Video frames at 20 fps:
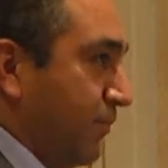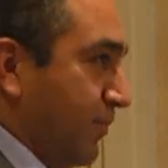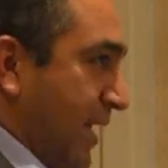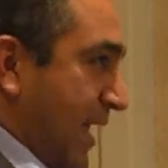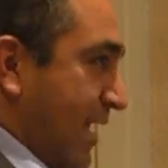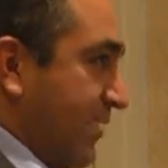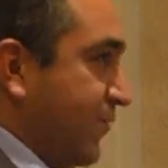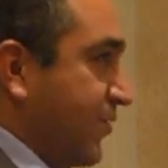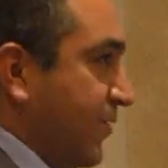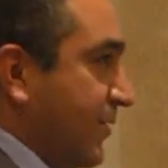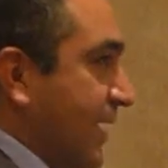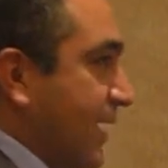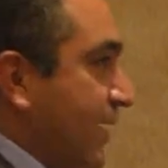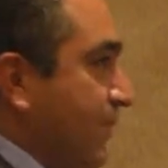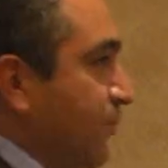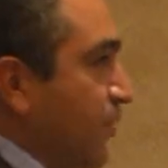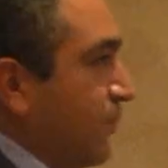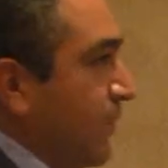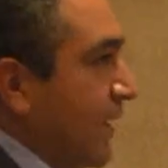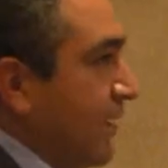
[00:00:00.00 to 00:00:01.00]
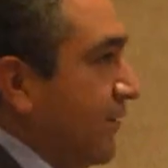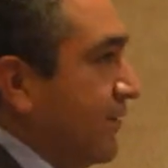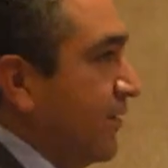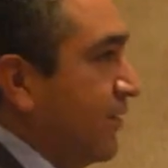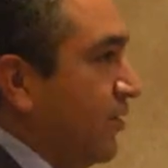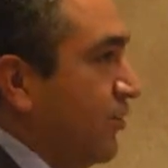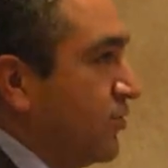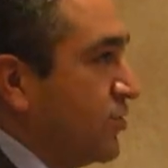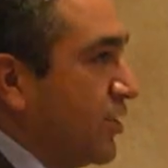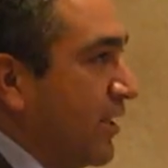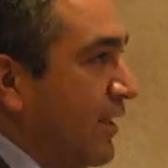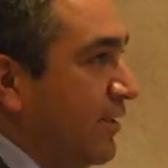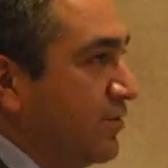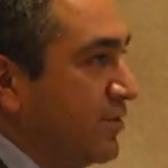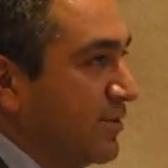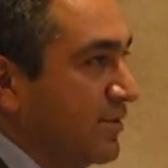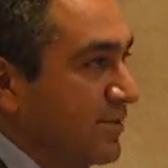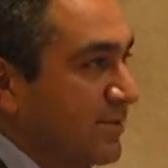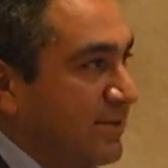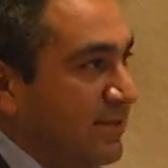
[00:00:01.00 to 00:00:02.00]
After they implemented the new
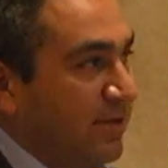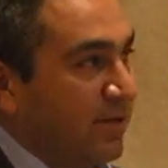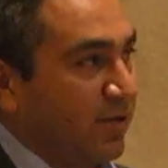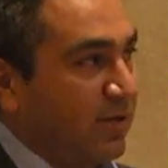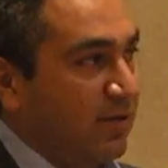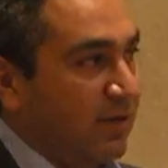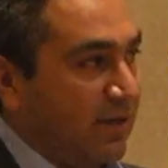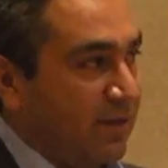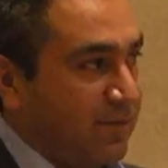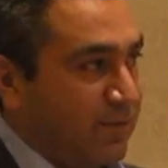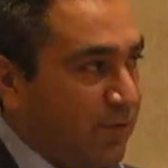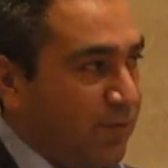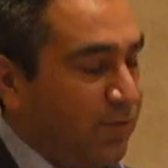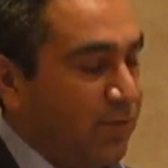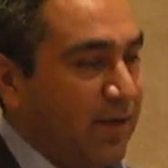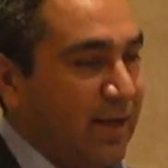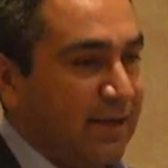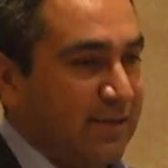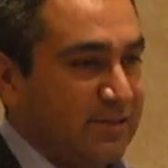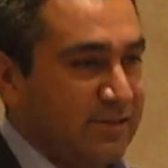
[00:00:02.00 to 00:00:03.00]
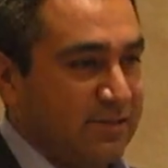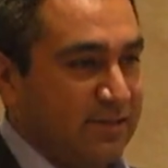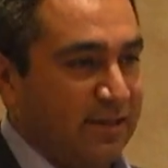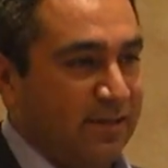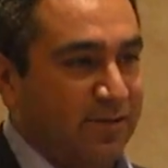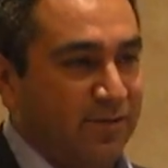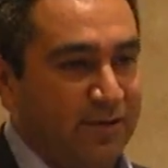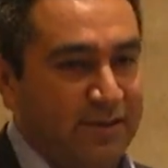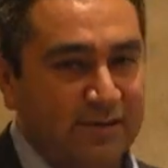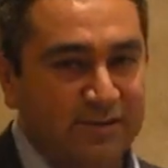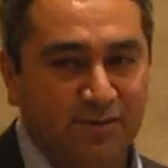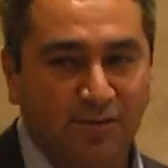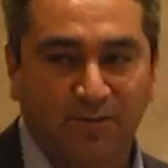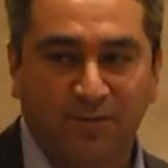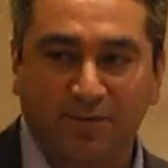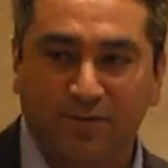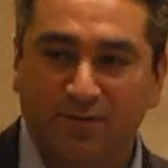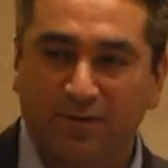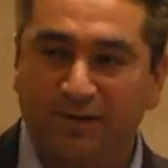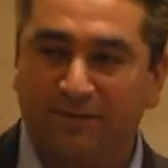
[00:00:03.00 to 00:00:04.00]
changes, their click-through rates increased over
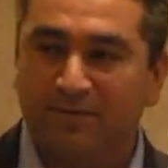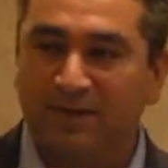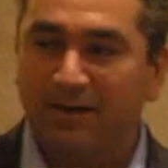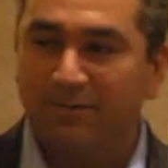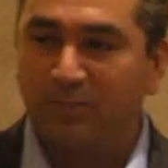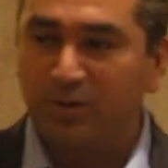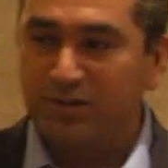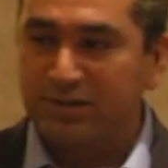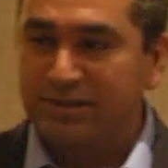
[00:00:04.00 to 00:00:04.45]
35%,